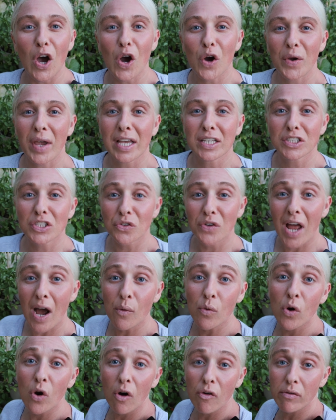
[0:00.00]
Okay, so
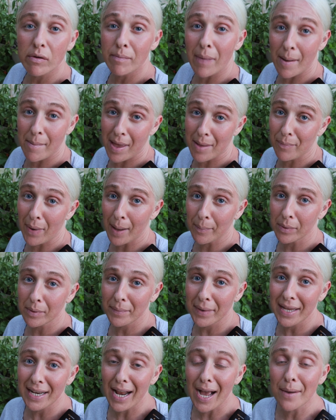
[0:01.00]
now we're over by my
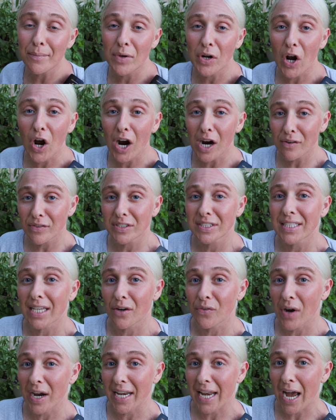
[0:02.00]
peppermint. I'm gonna harvest
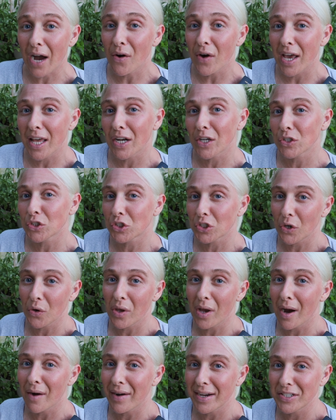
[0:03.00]
that right now and I'll show
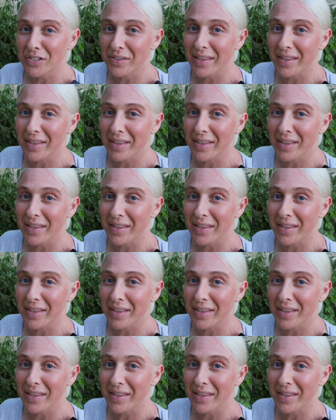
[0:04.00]
you how I